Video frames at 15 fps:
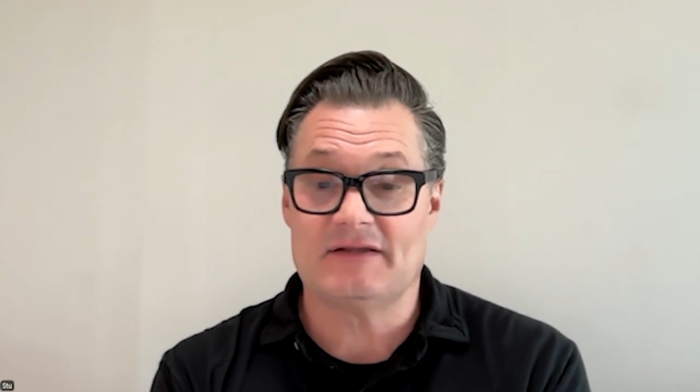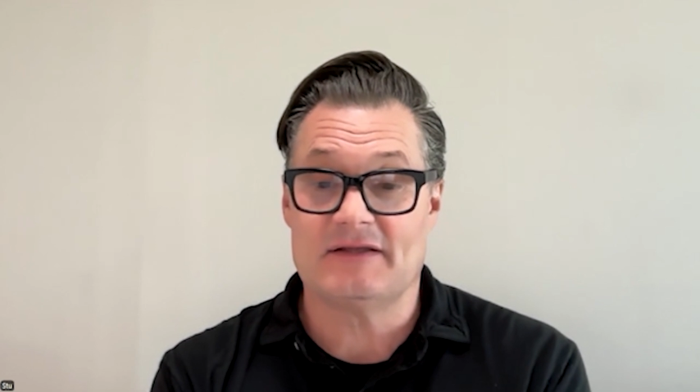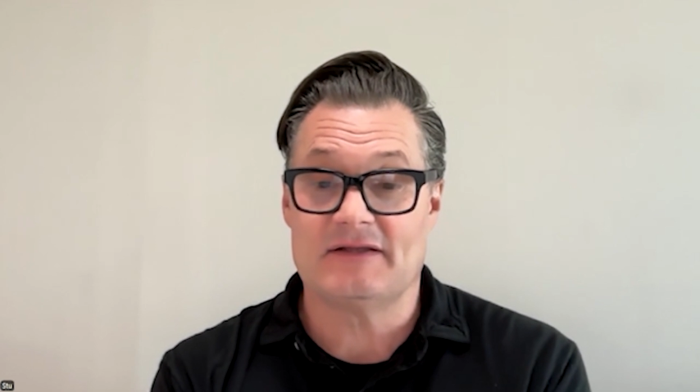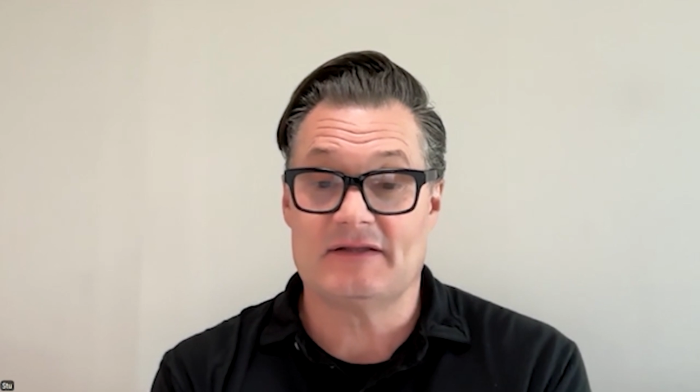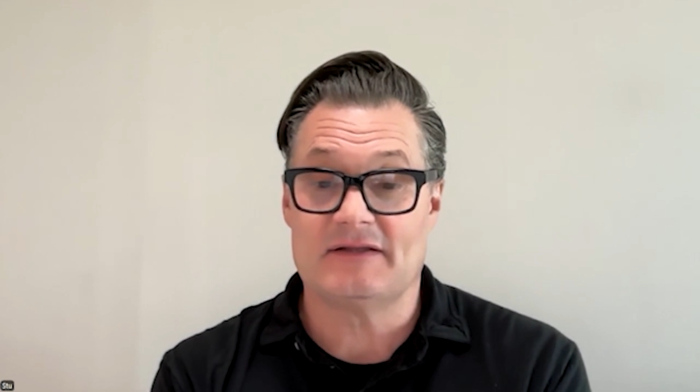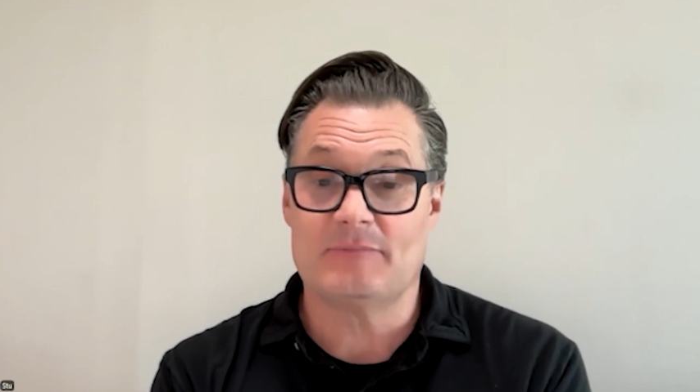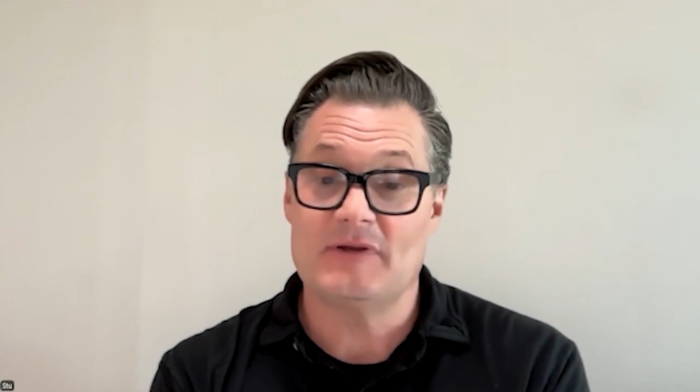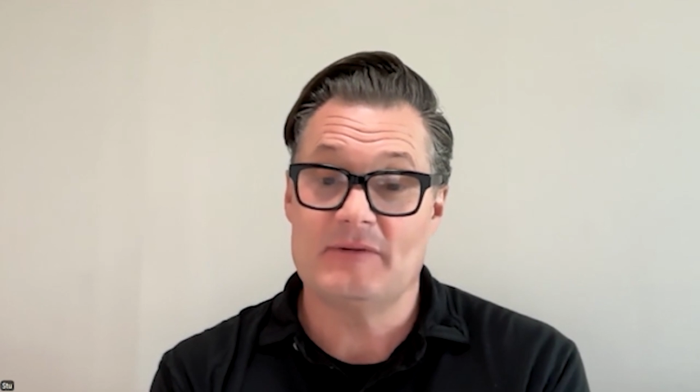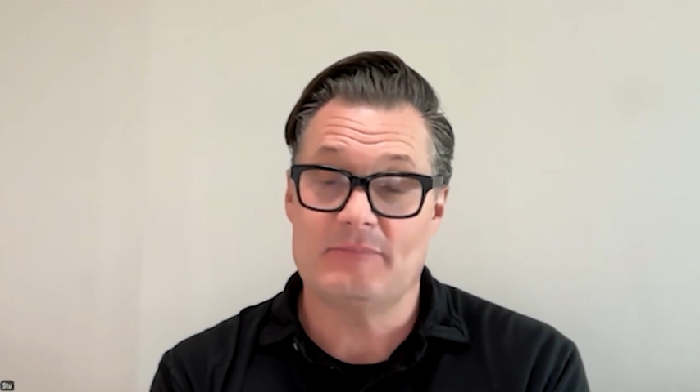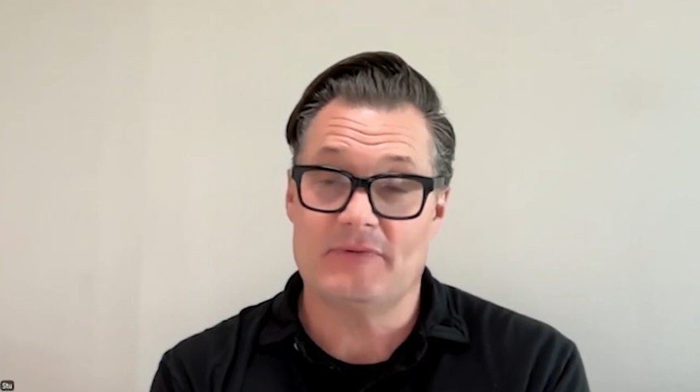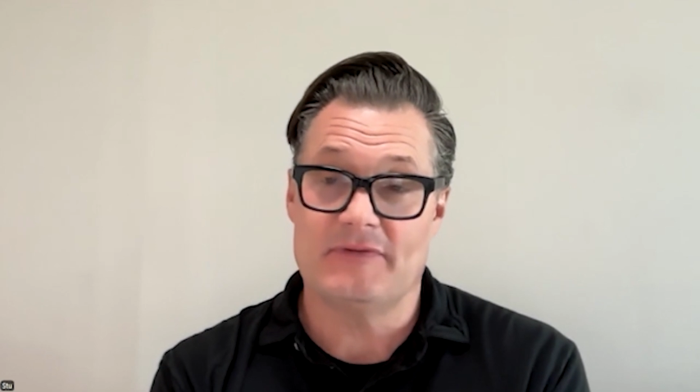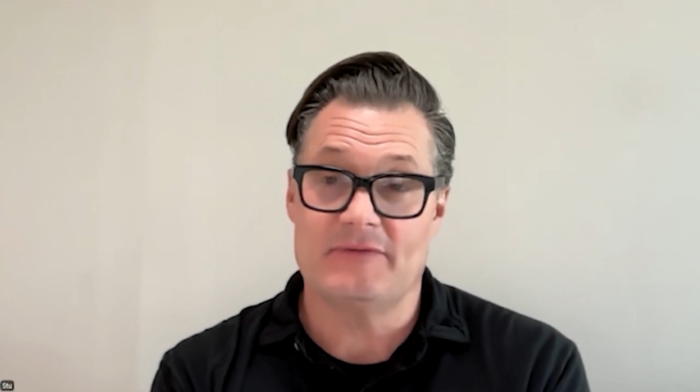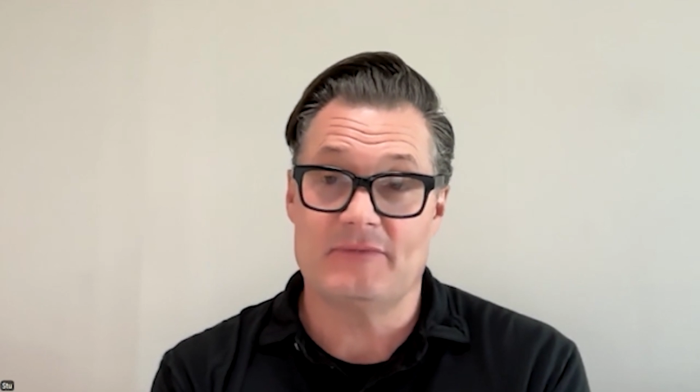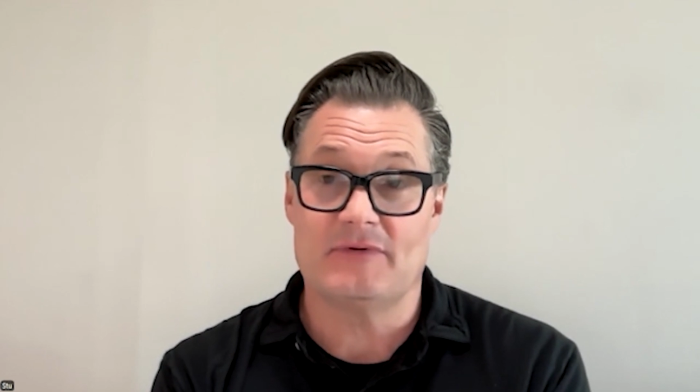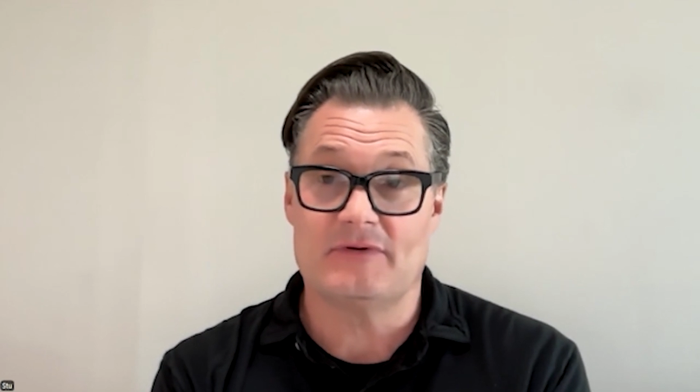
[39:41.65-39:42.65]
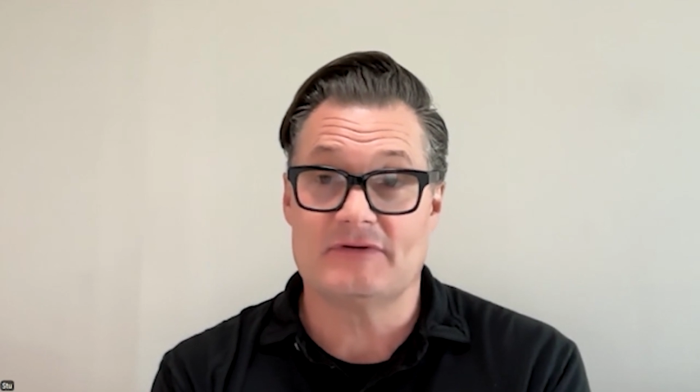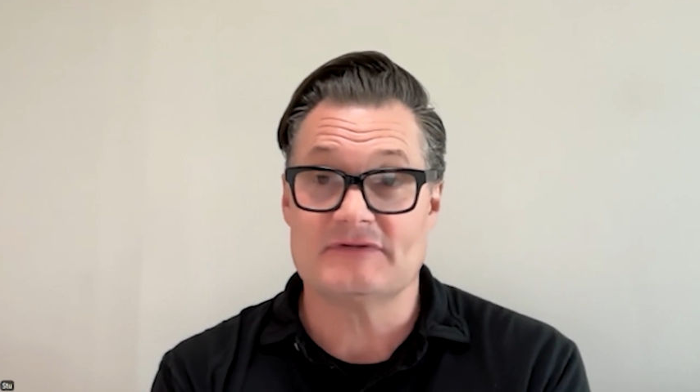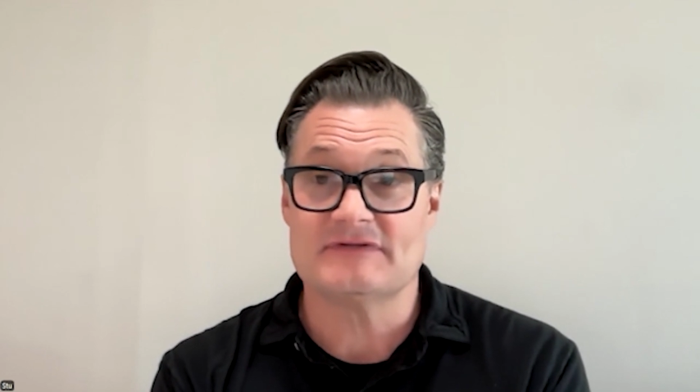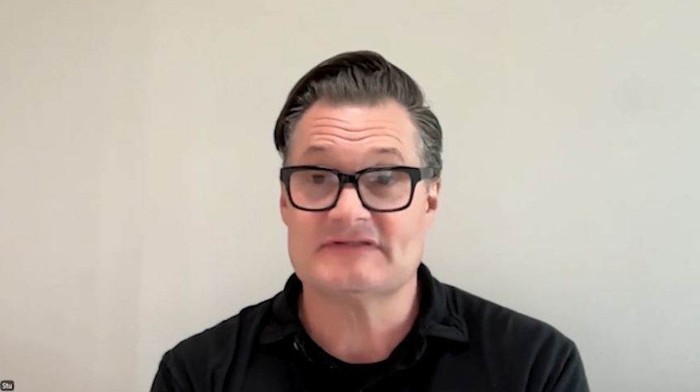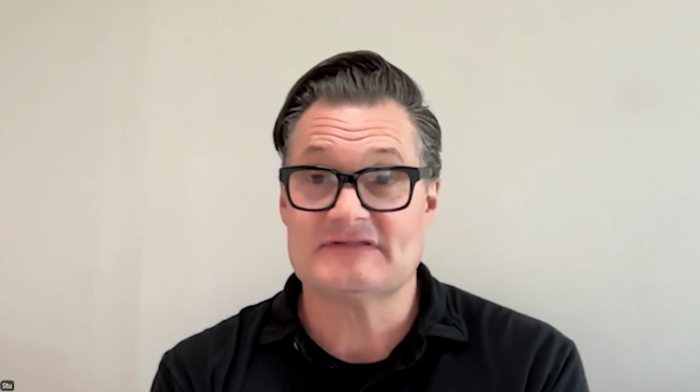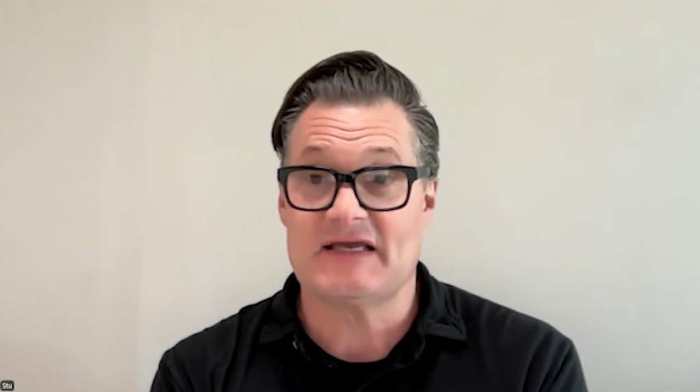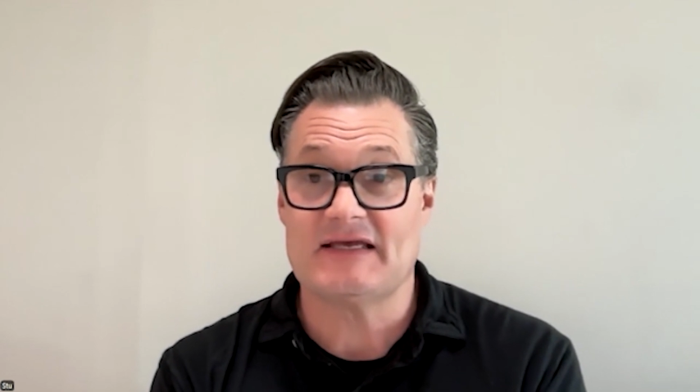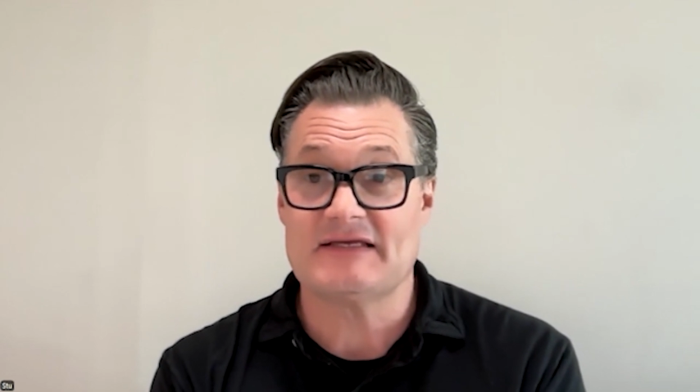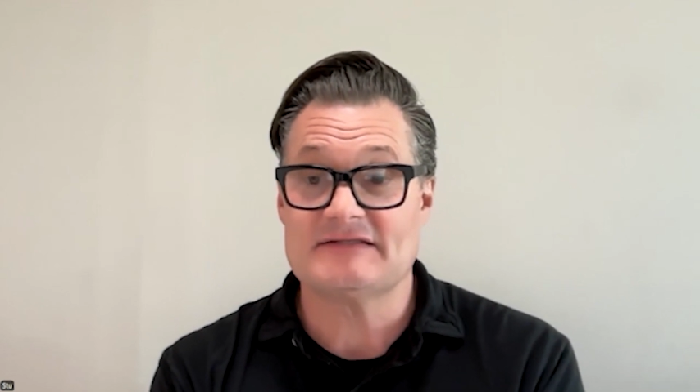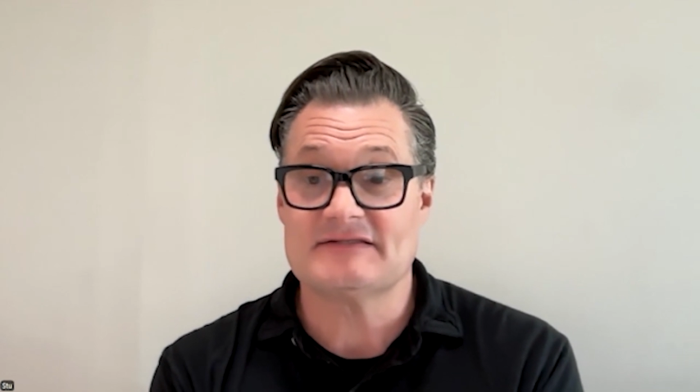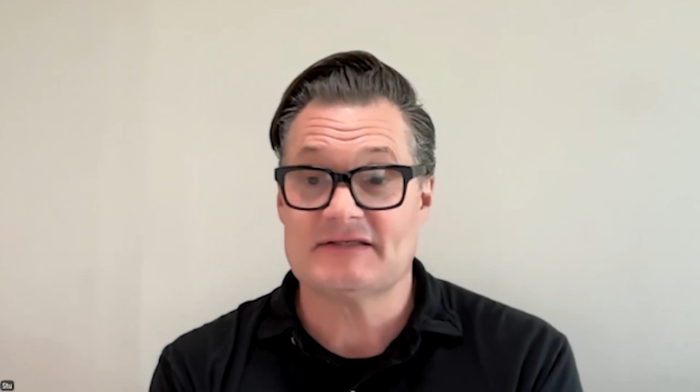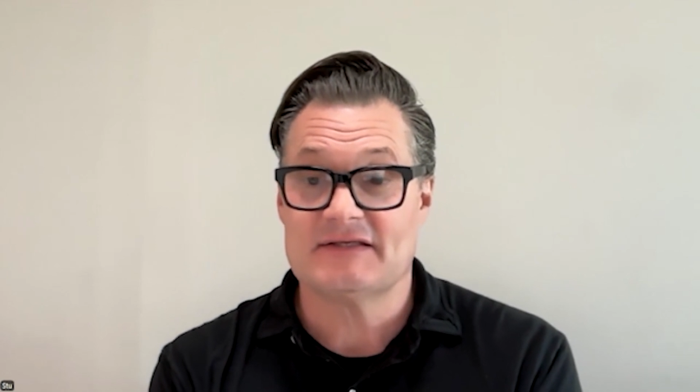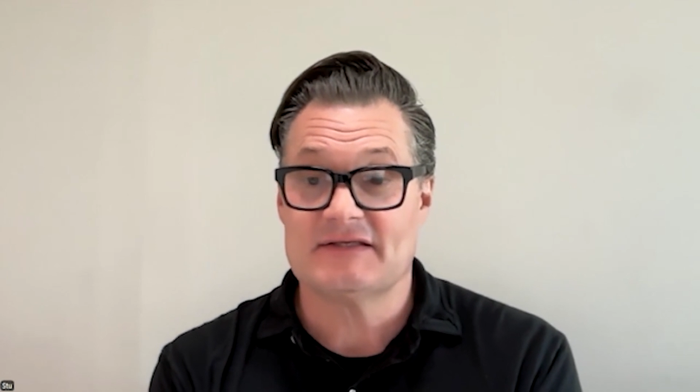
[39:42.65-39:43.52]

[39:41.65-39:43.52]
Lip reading: than the people that were on set.